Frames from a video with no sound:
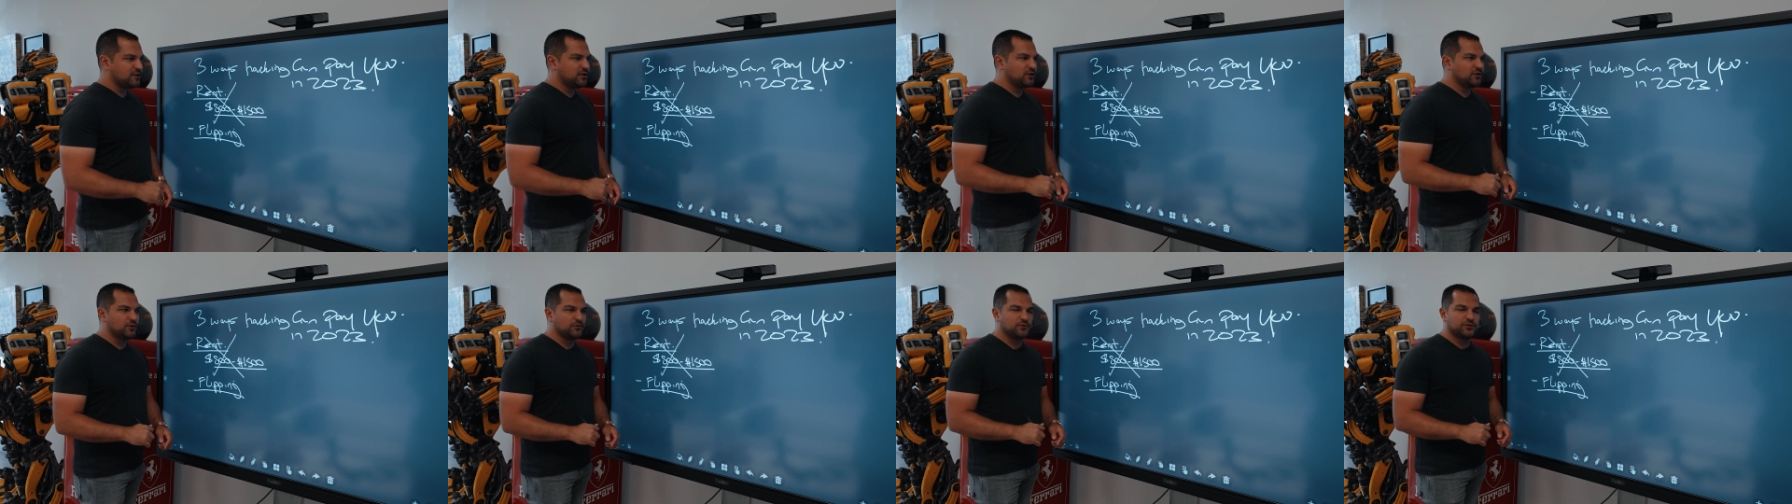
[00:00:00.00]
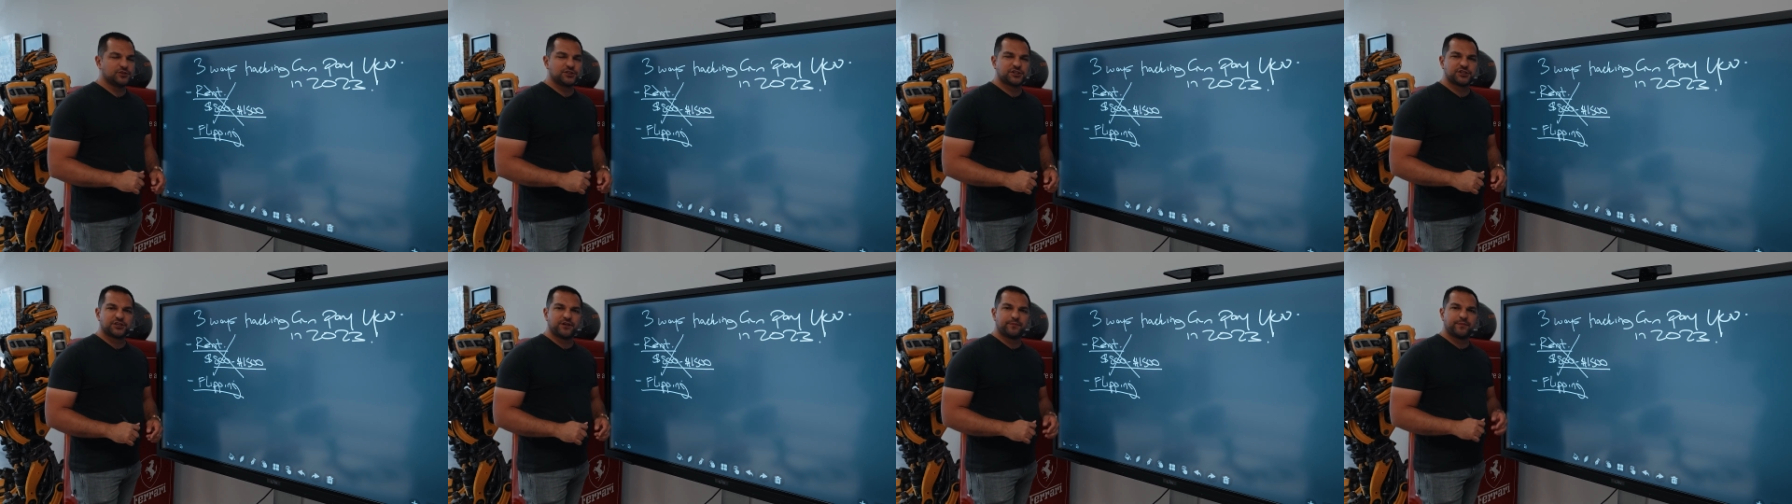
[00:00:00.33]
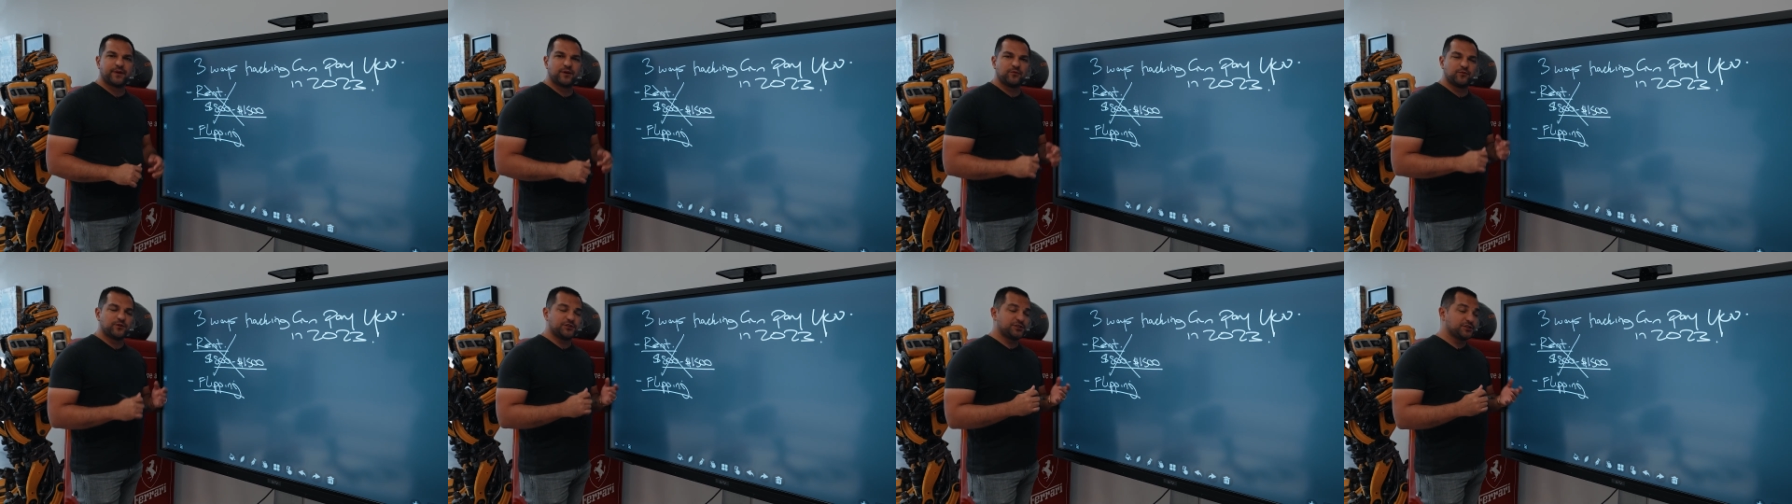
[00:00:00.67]
car ownership
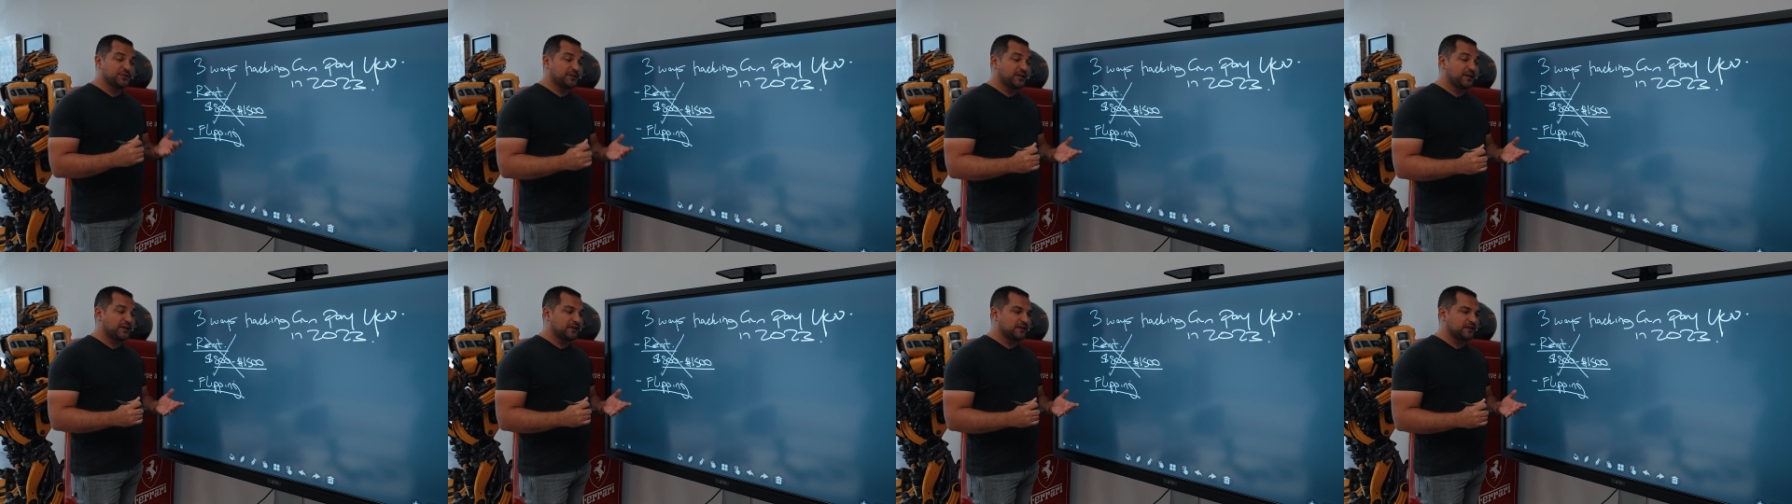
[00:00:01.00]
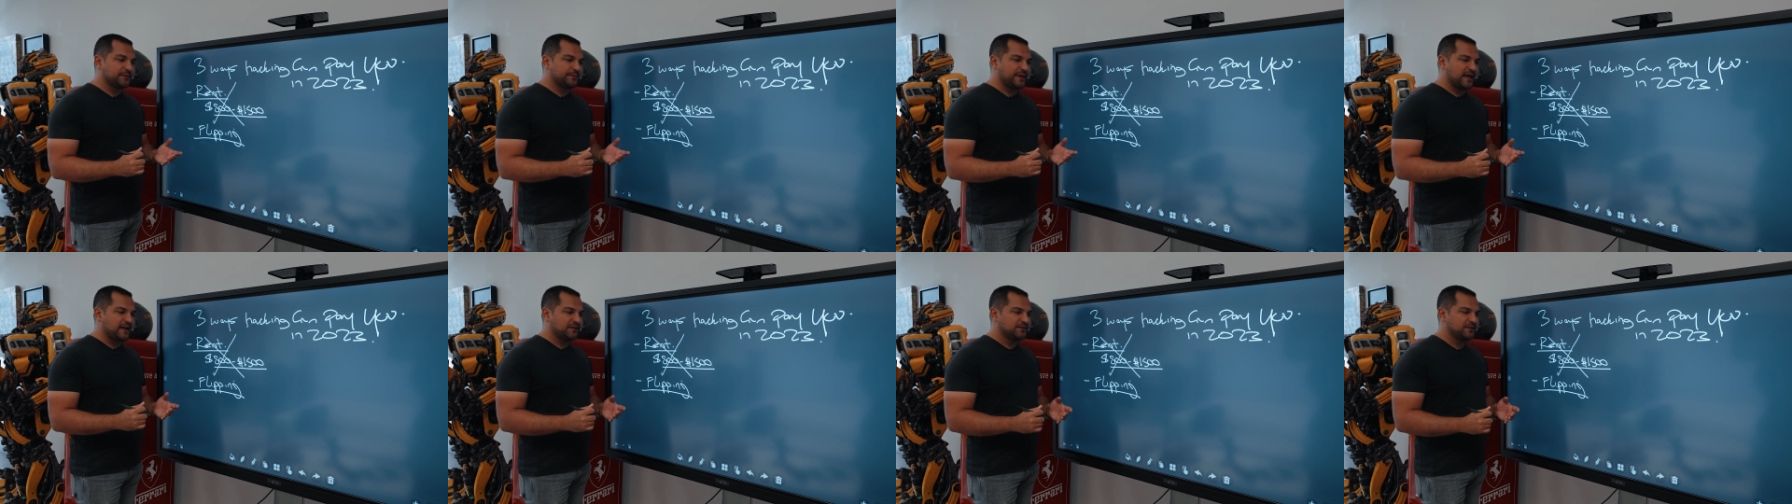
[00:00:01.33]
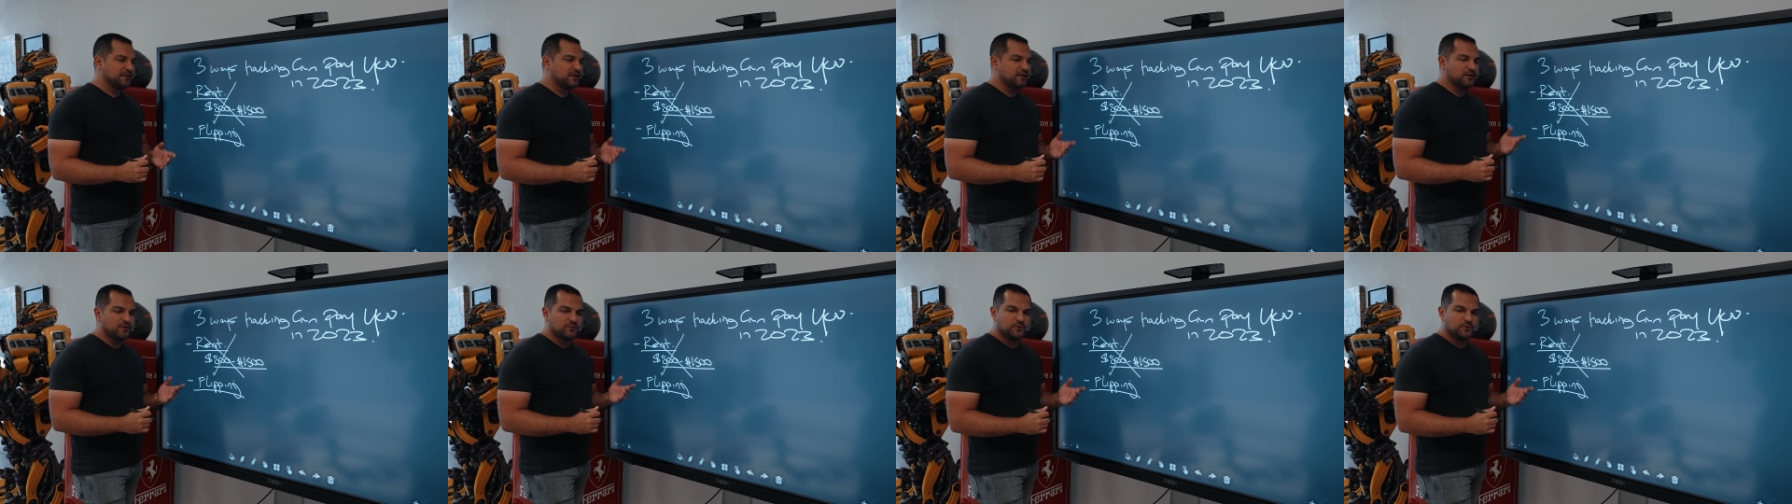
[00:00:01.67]
and what you cared about